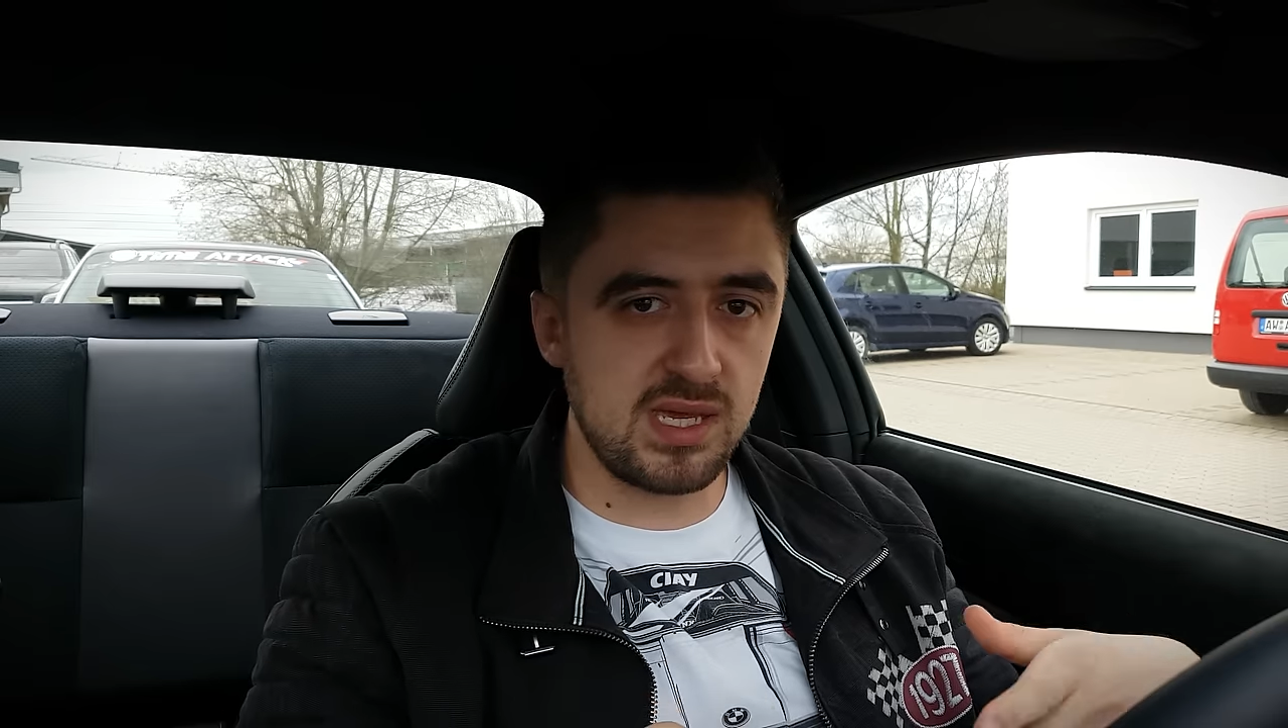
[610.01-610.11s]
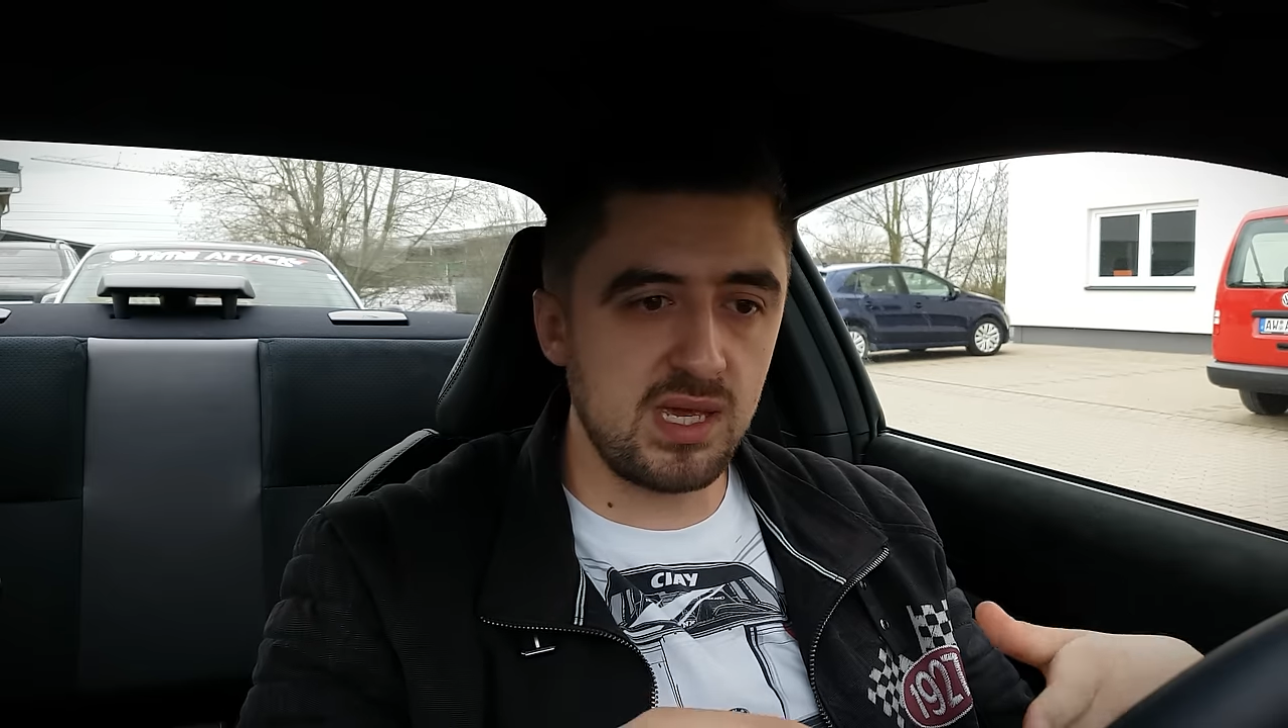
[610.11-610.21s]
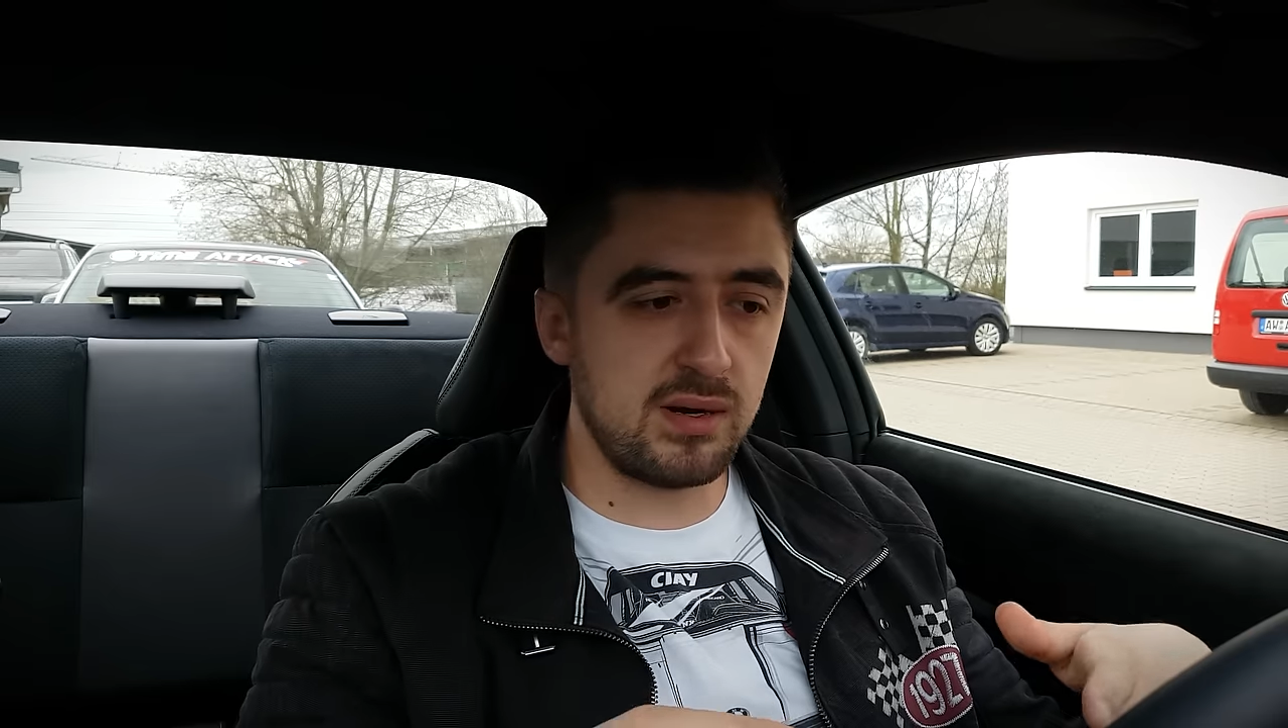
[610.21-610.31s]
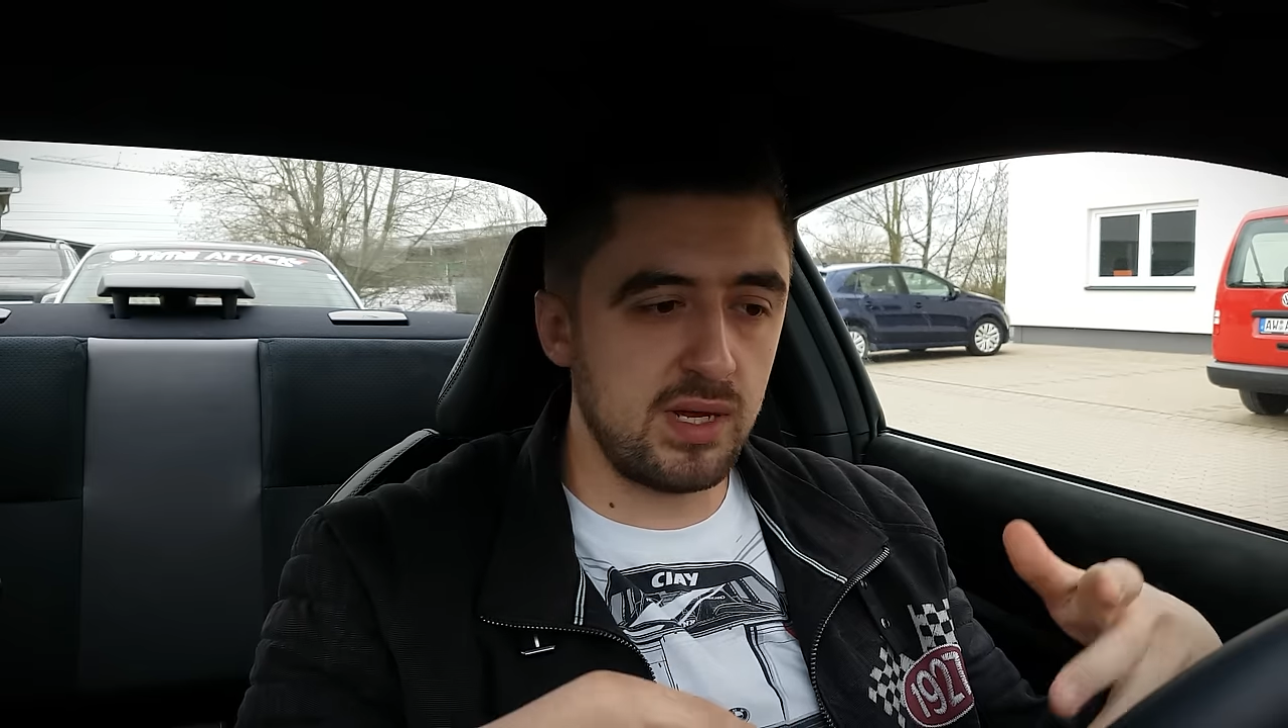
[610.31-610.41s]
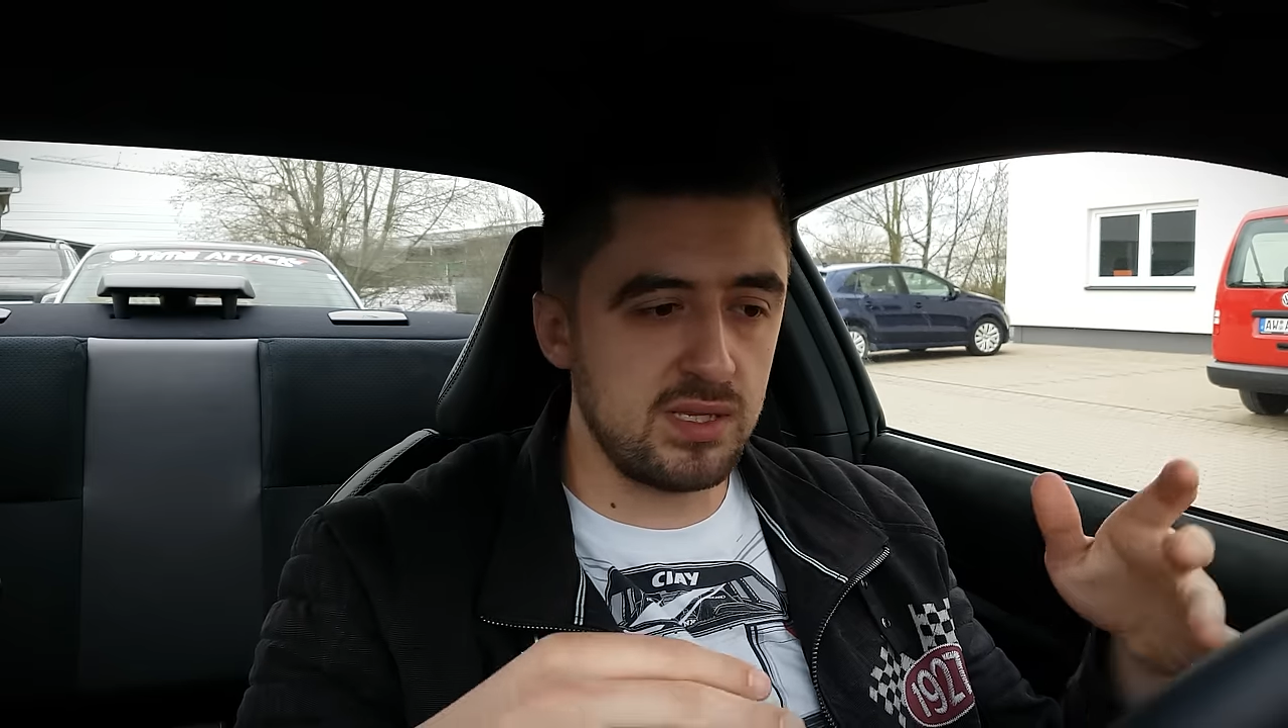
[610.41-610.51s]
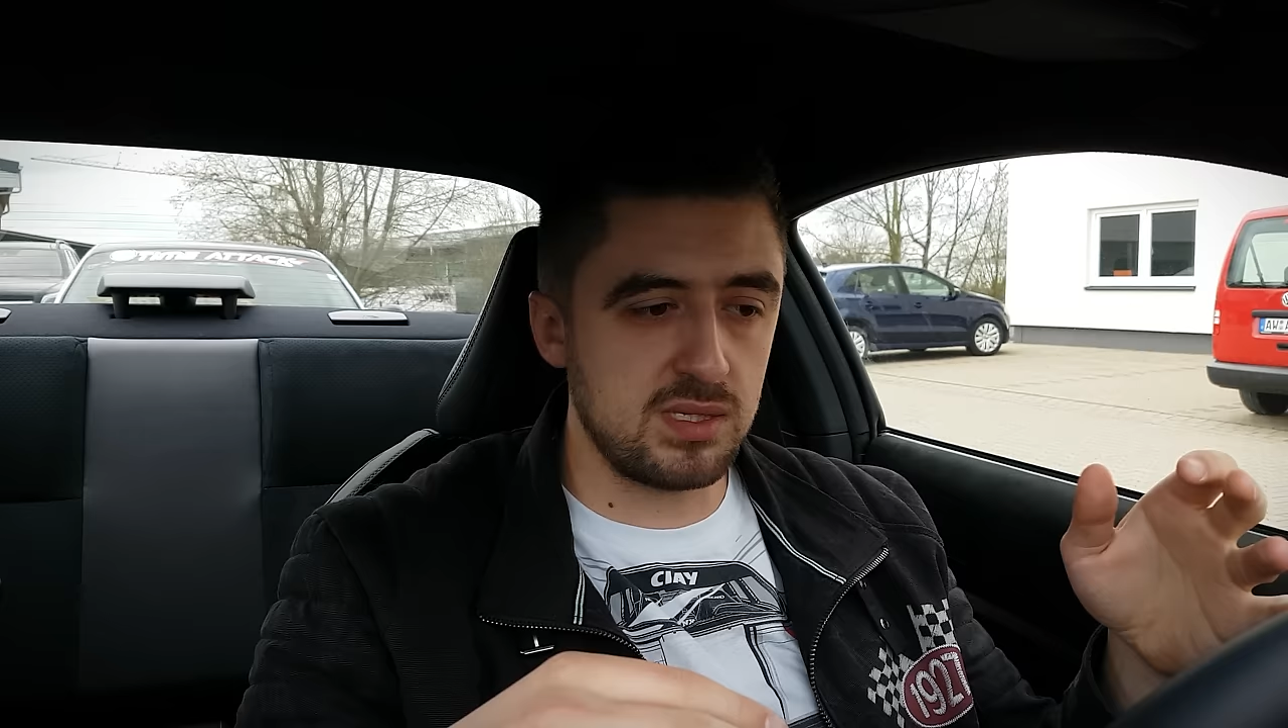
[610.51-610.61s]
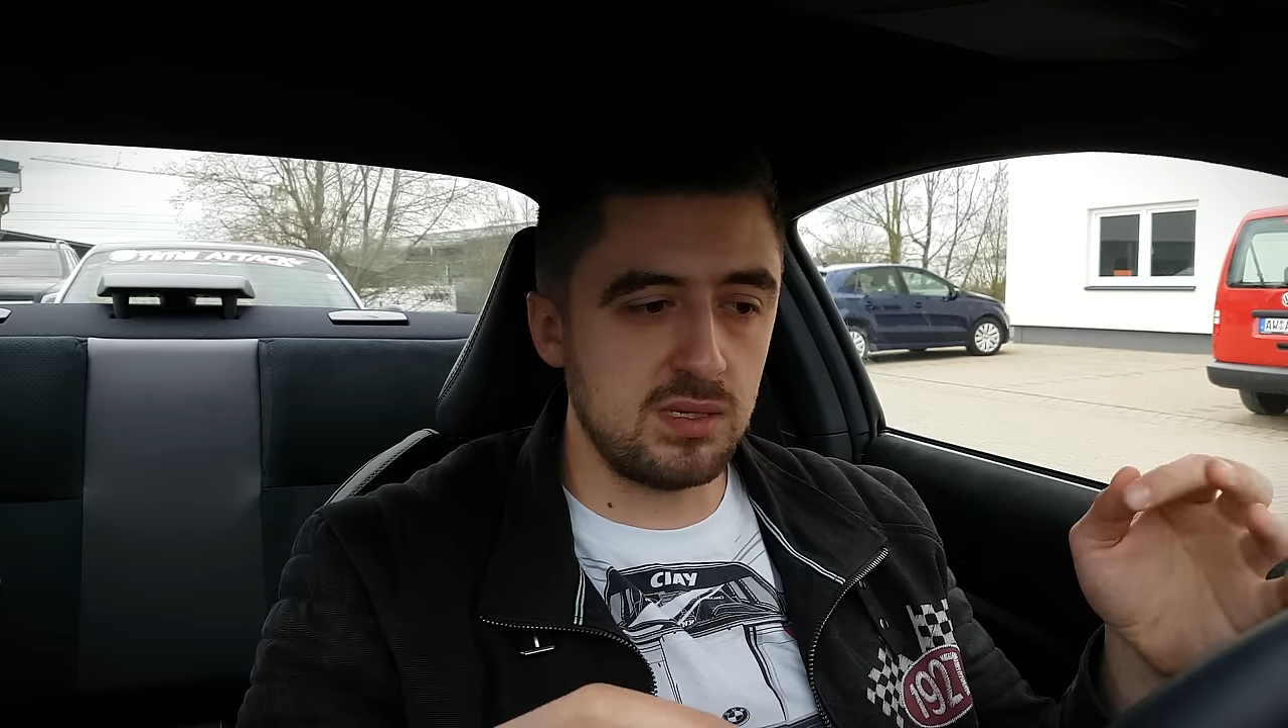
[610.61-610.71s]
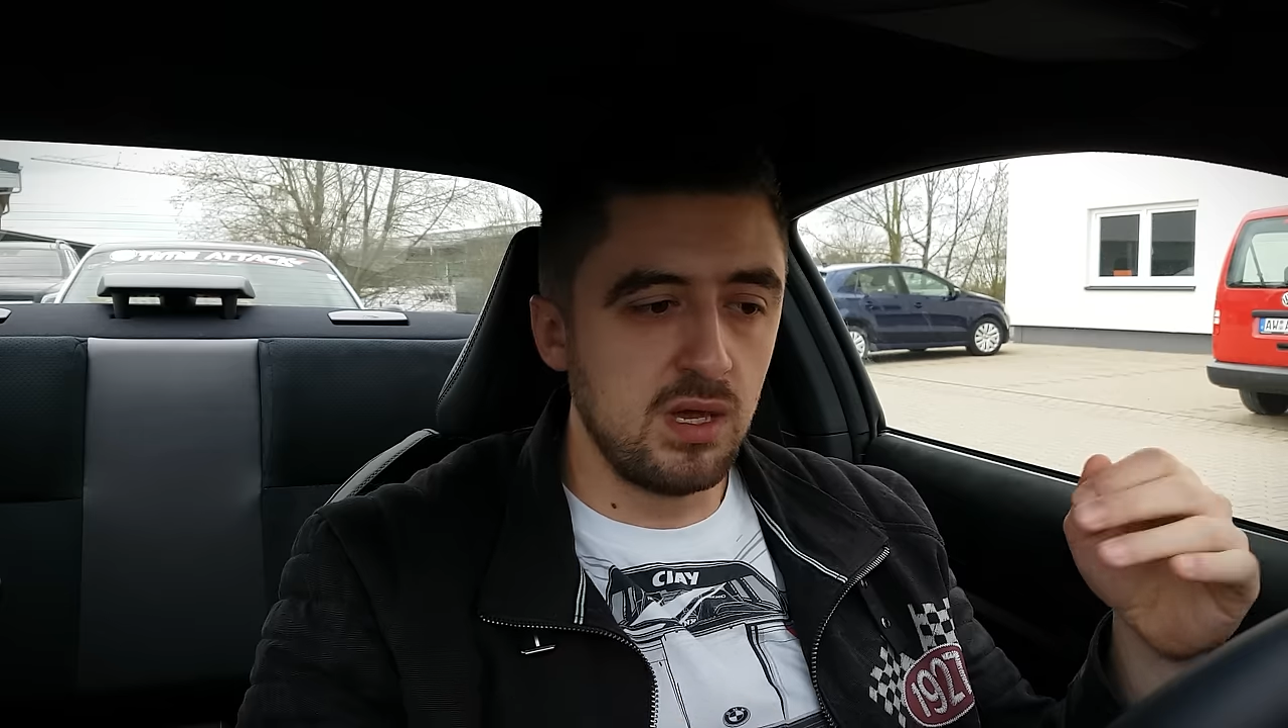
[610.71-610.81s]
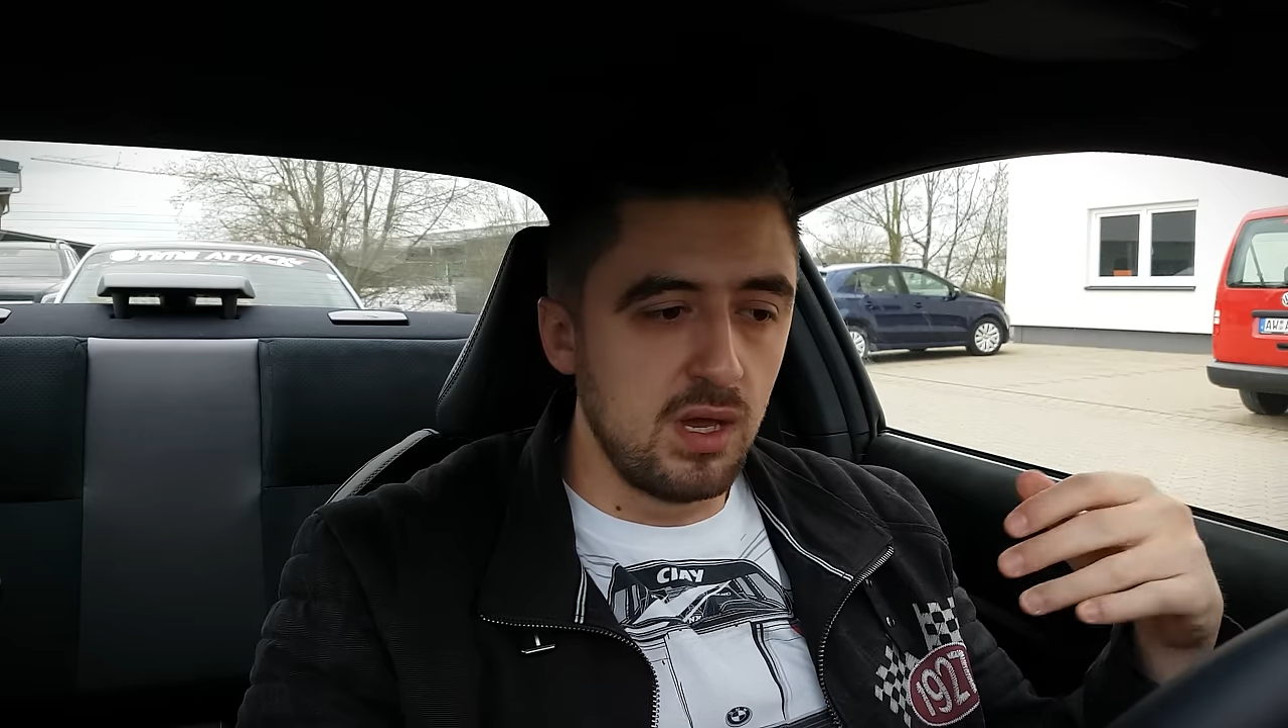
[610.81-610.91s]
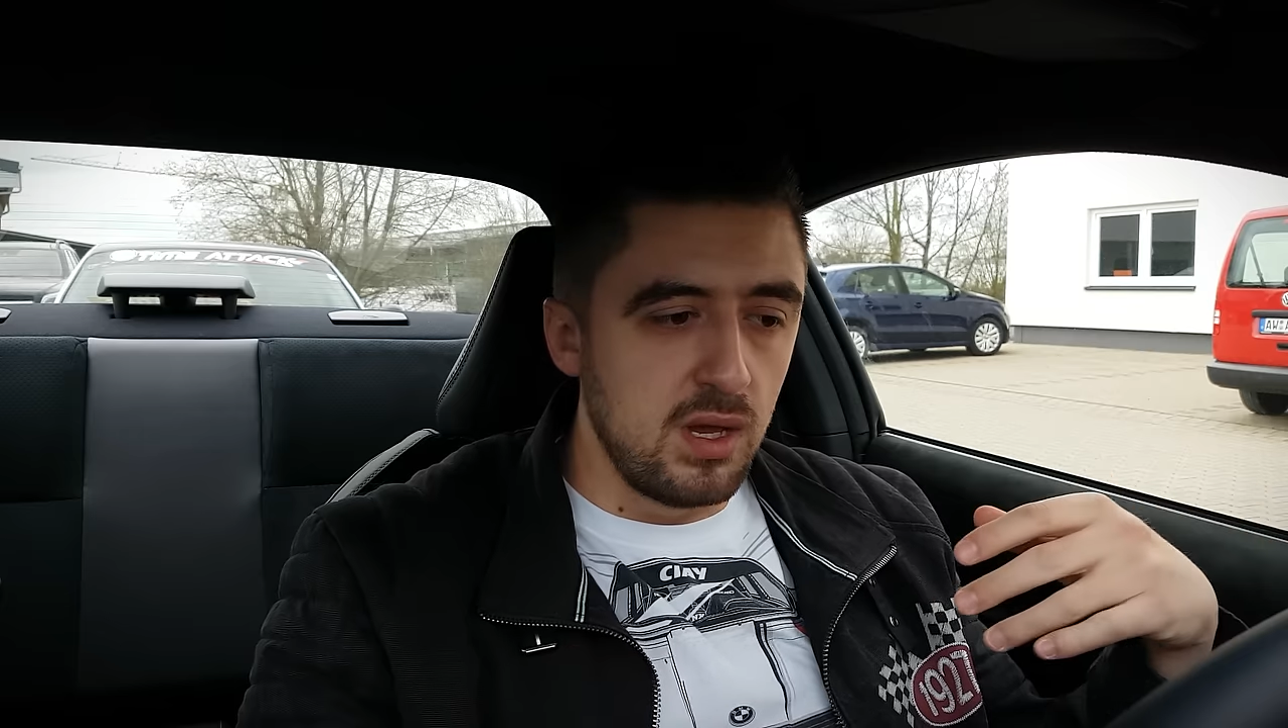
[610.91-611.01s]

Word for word: gear and